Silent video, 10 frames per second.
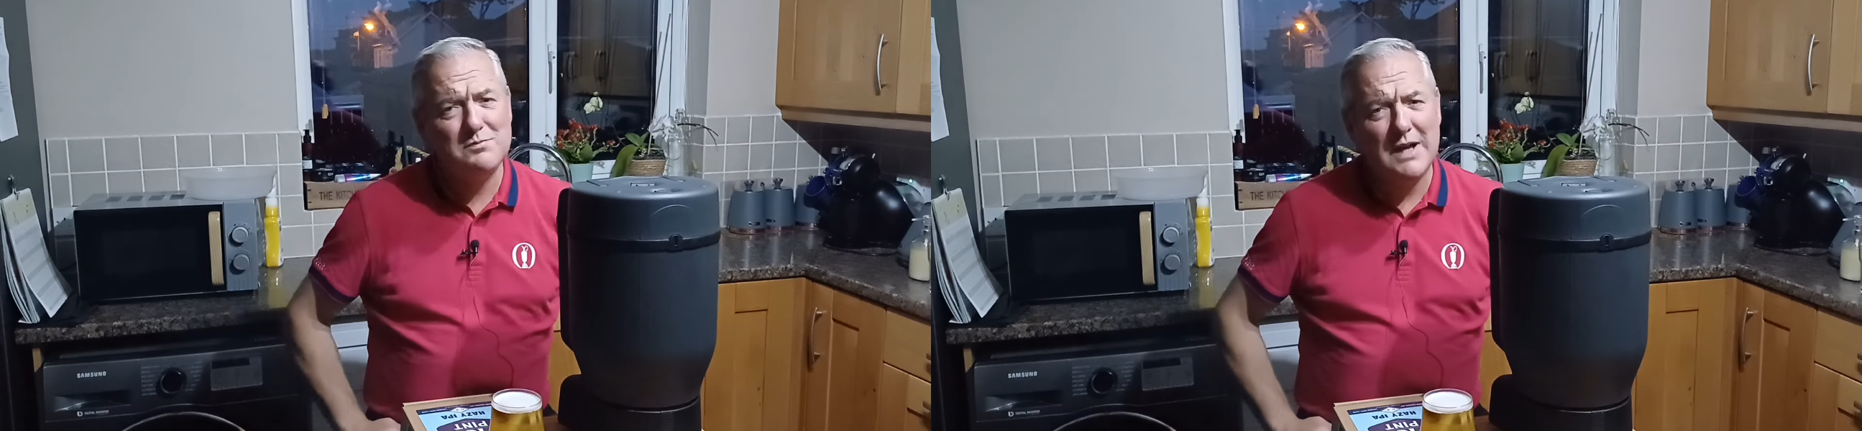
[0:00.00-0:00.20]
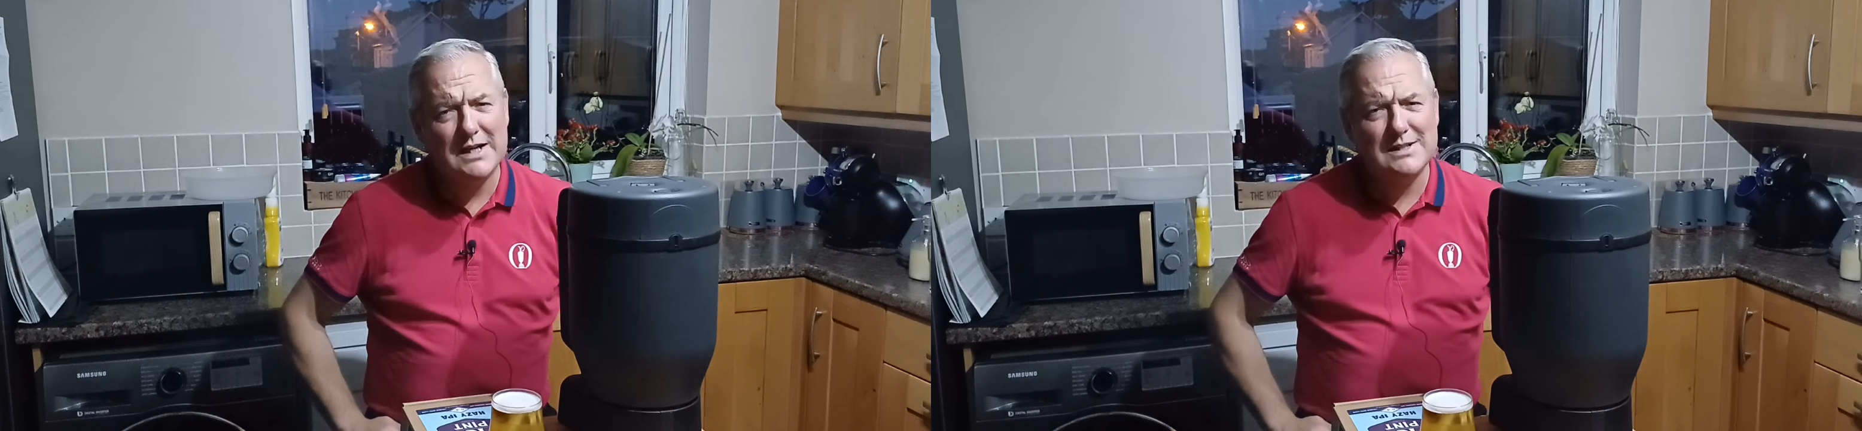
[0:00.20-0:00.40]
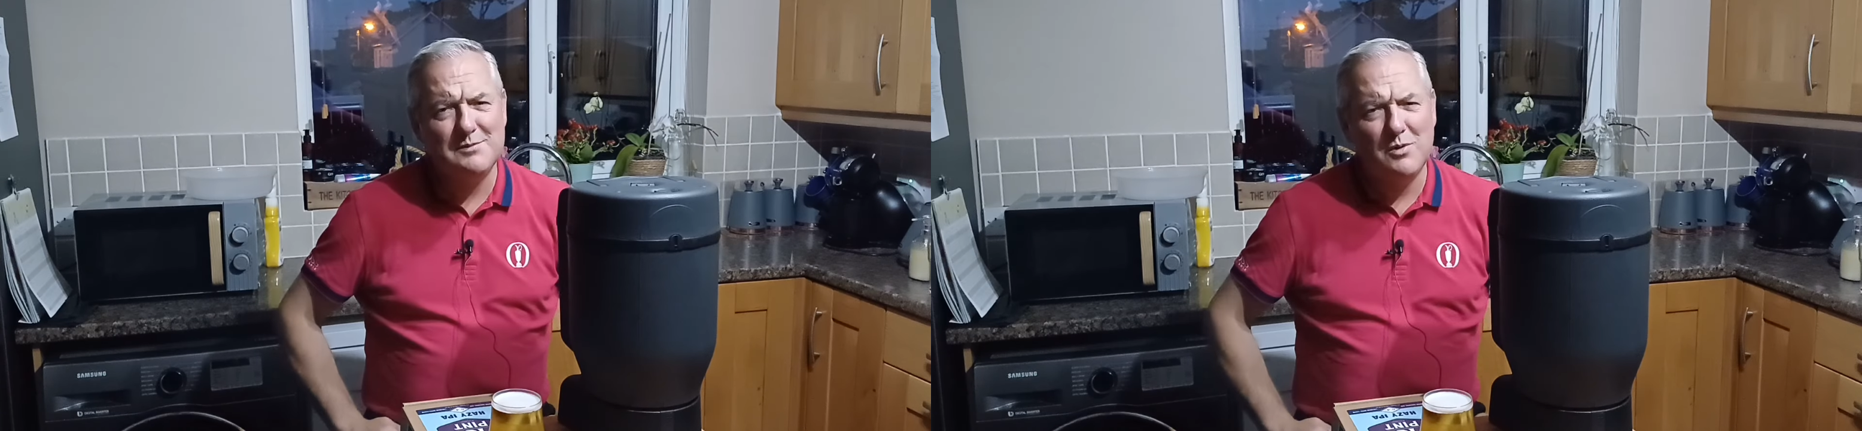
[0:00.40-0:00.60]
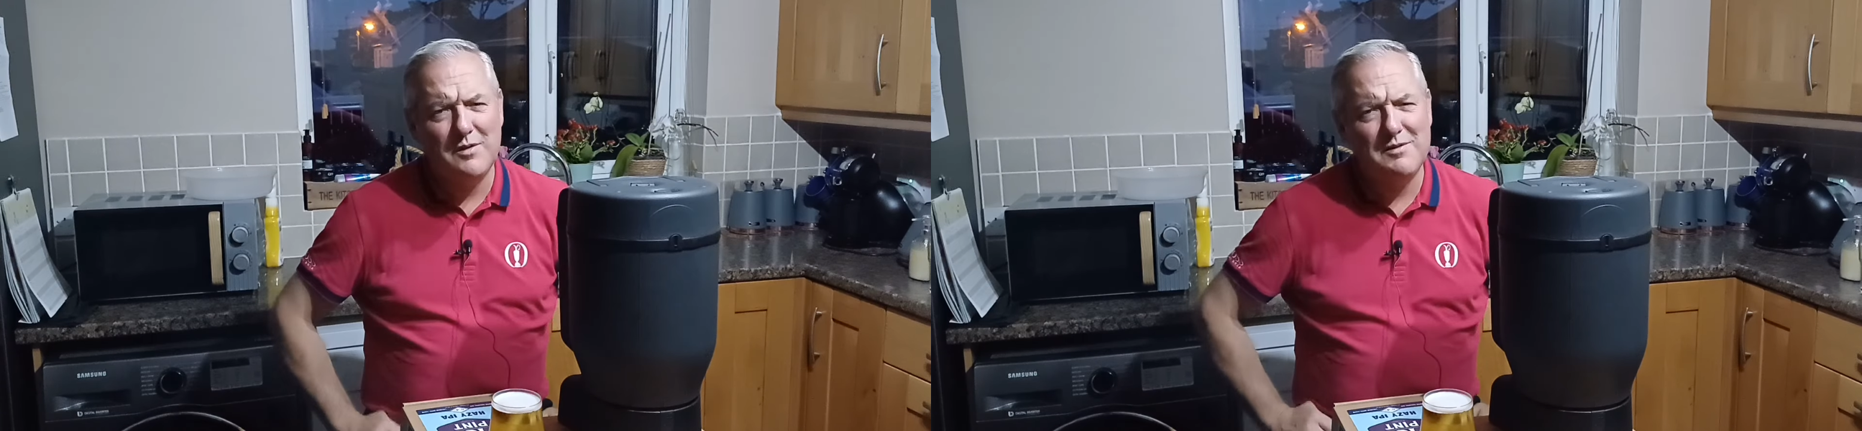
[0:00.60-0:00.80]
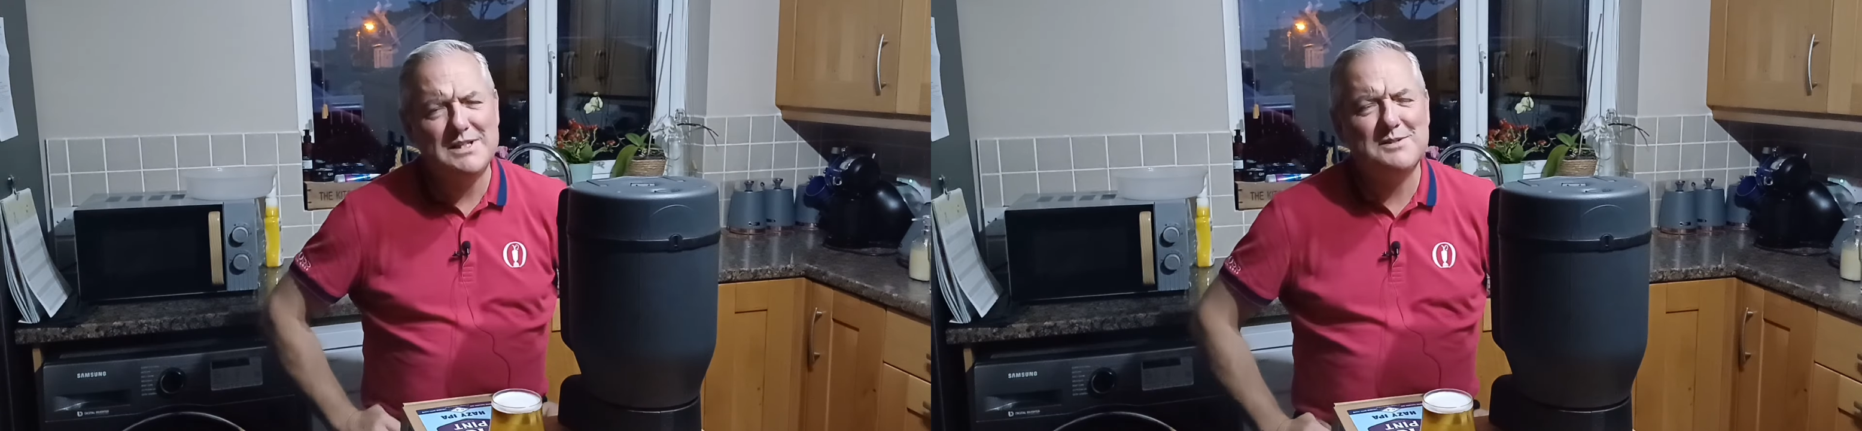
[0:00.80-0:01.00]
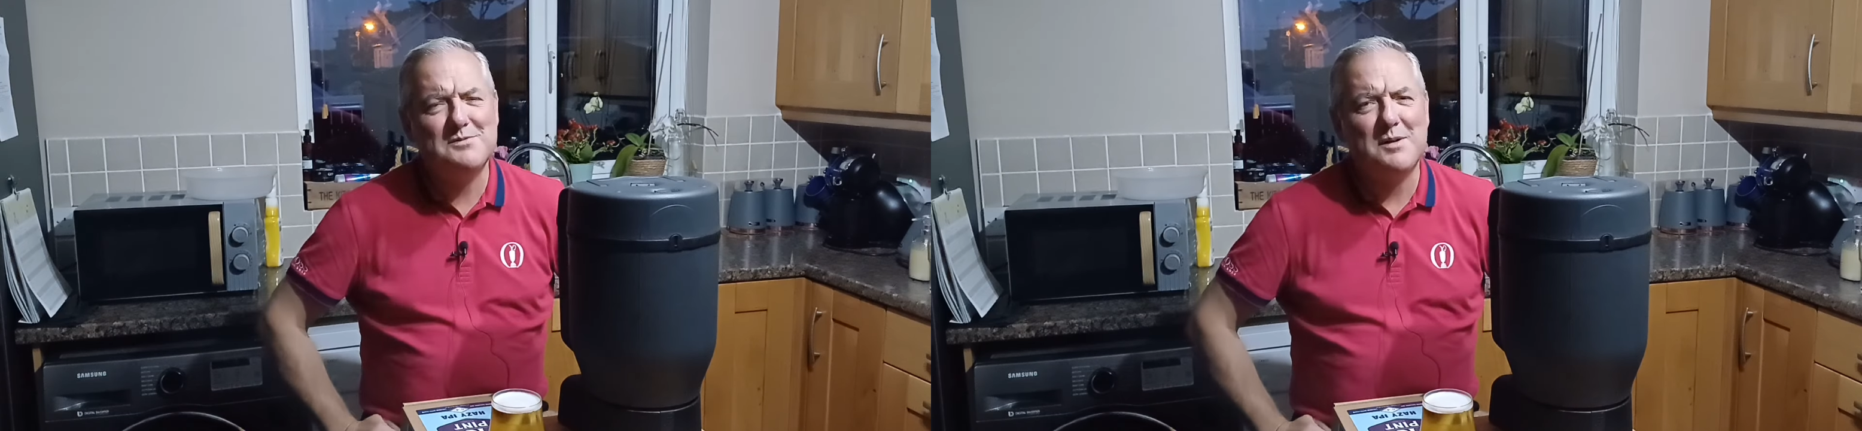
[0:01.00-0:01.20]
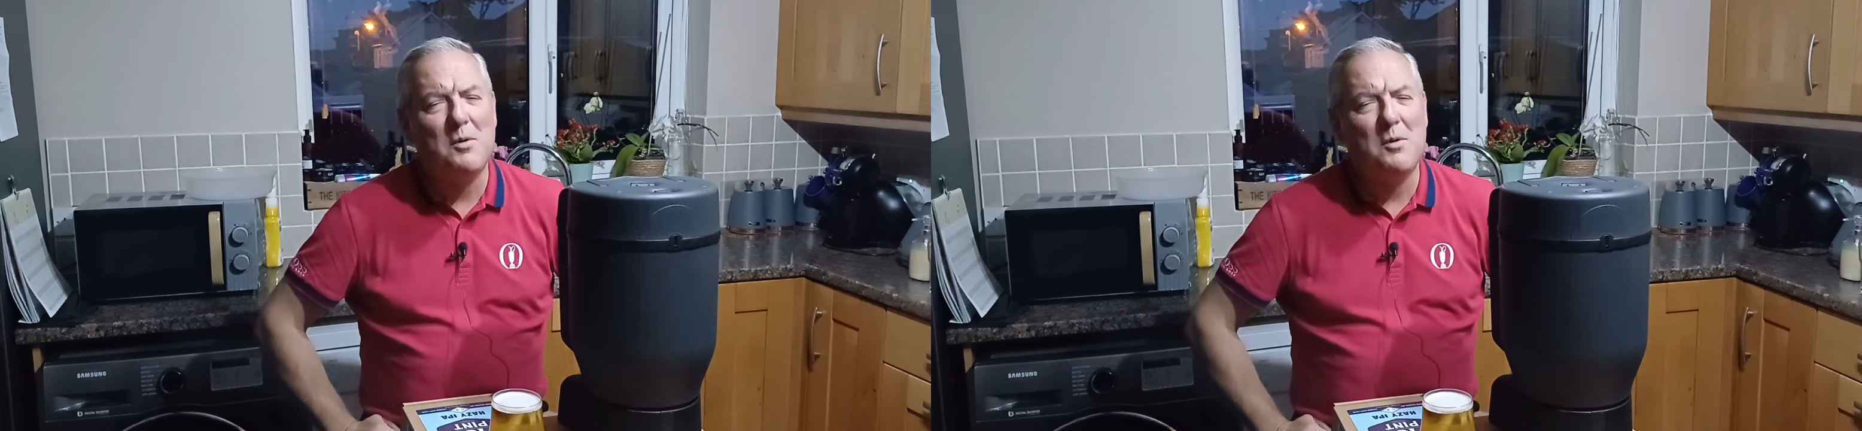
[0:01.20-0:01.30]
Actually, one of the reasons I'm